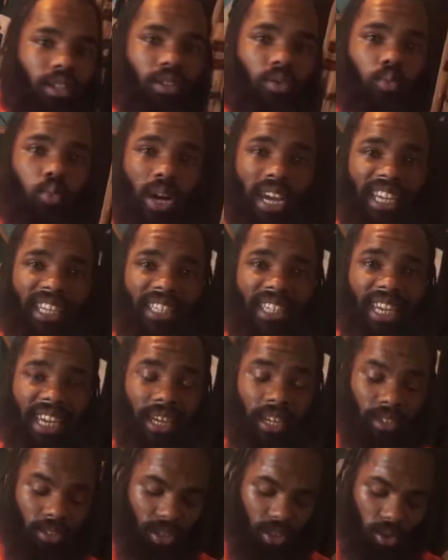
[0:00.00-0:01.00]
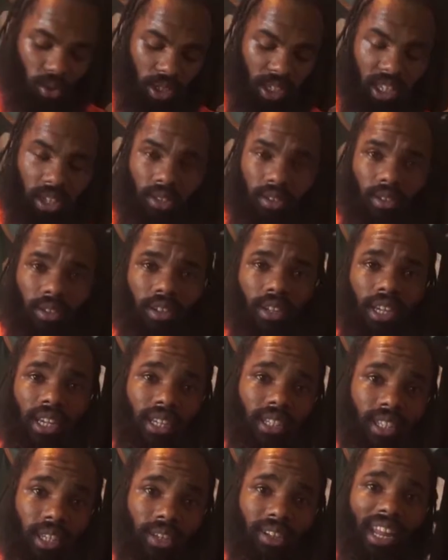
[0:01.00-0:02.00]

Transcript: the weight down to